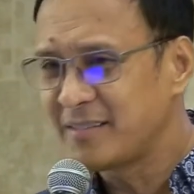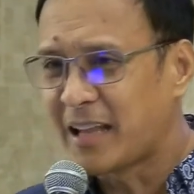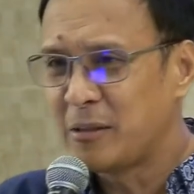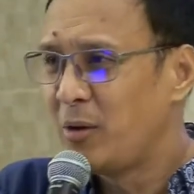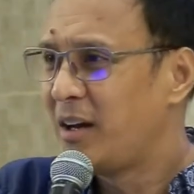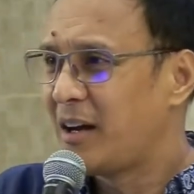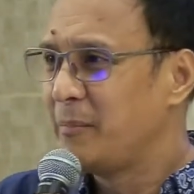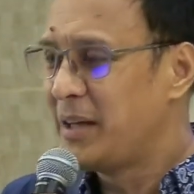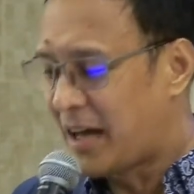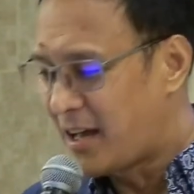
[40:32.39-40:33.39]
Parang tatlo
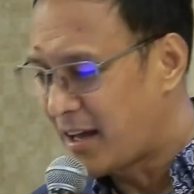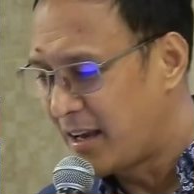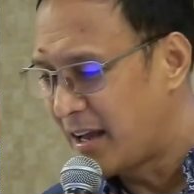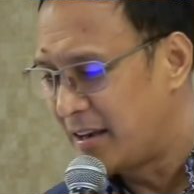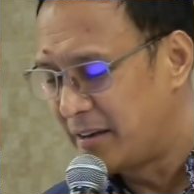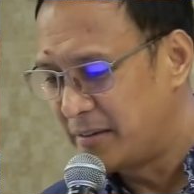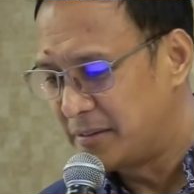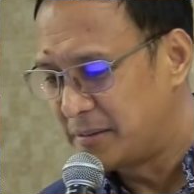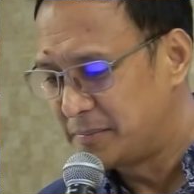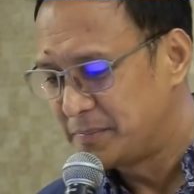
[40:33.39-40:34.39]
lang kaming
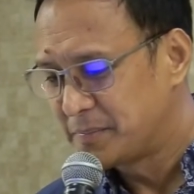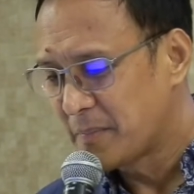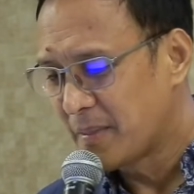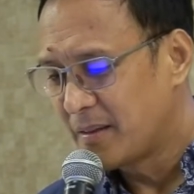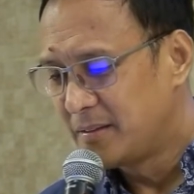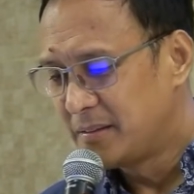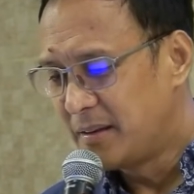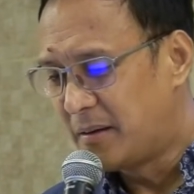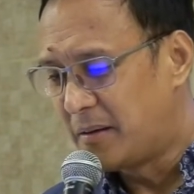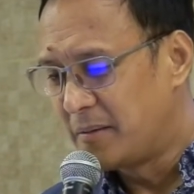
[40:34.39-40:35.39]
nakakaalala nun.
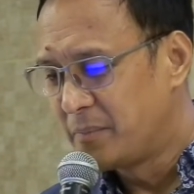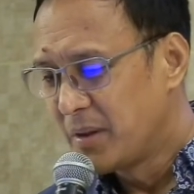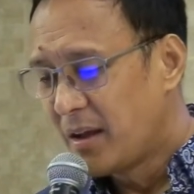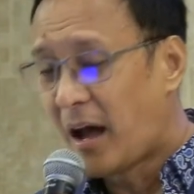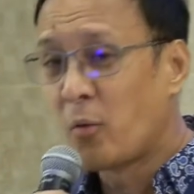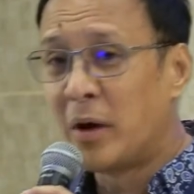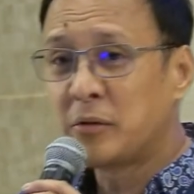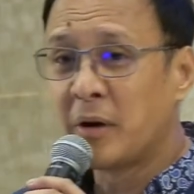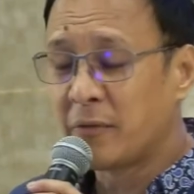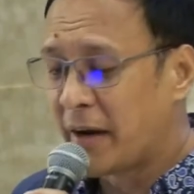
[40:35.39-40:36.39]
Oo. I
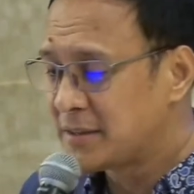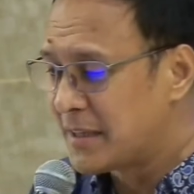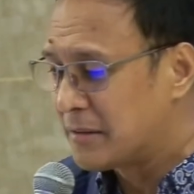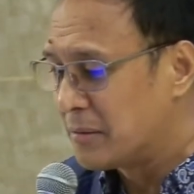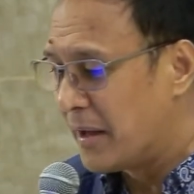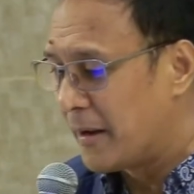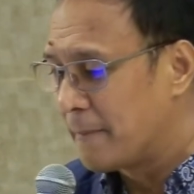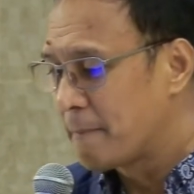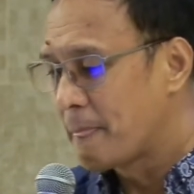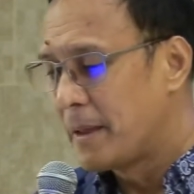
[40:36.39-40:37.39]
want to rephrase that
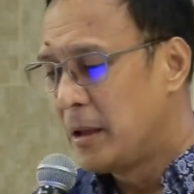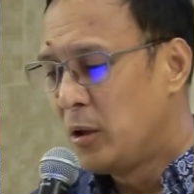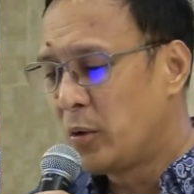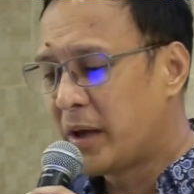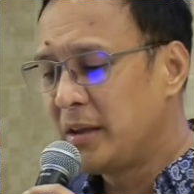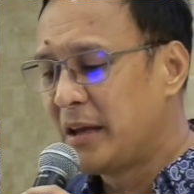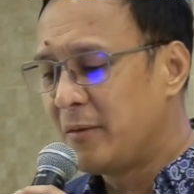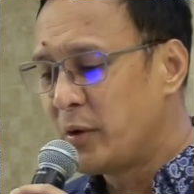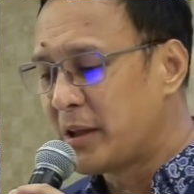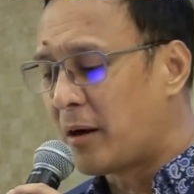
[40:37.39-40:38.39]
today. You
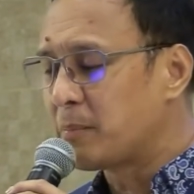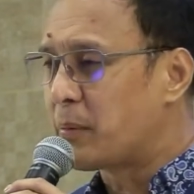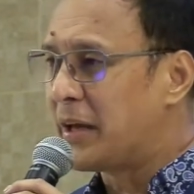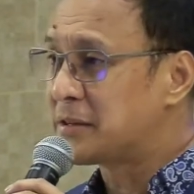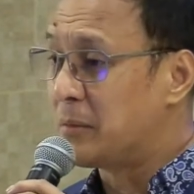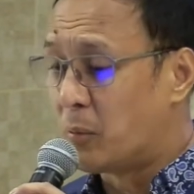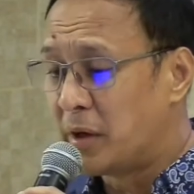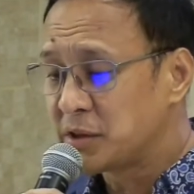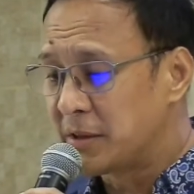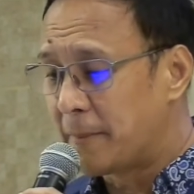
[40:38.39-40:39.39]
can give without praise
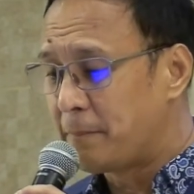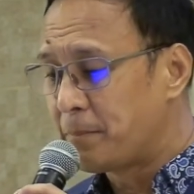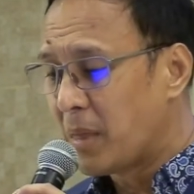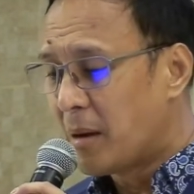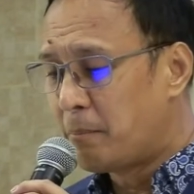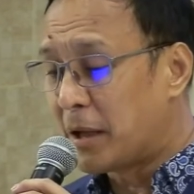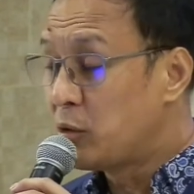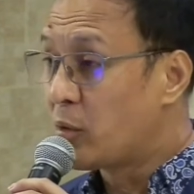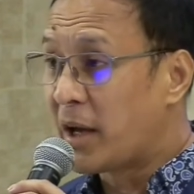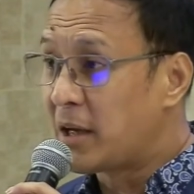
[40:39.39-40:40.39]
and worship,
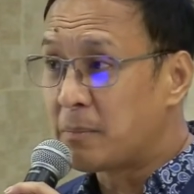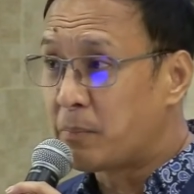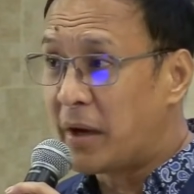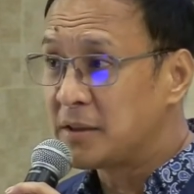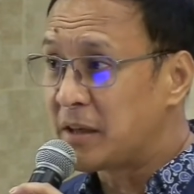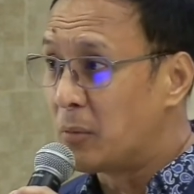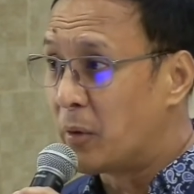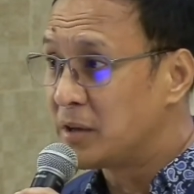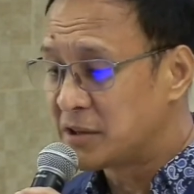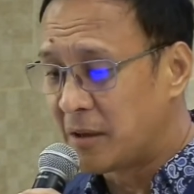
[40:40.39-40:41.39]
but you cannot
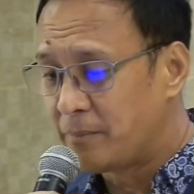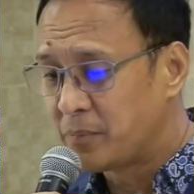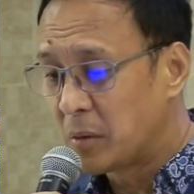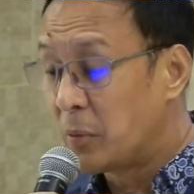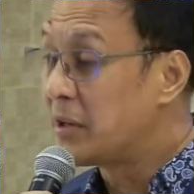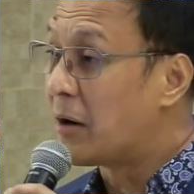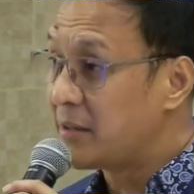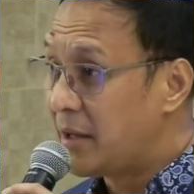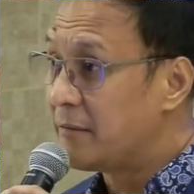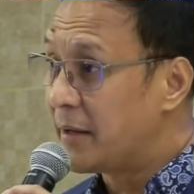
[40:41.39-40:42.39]
praise and worship
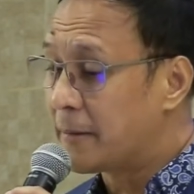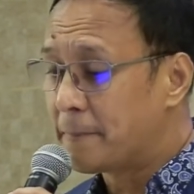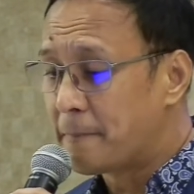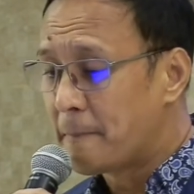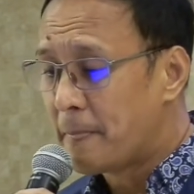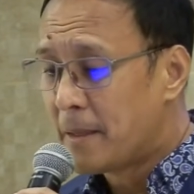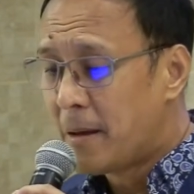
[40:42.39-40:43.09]
without giving.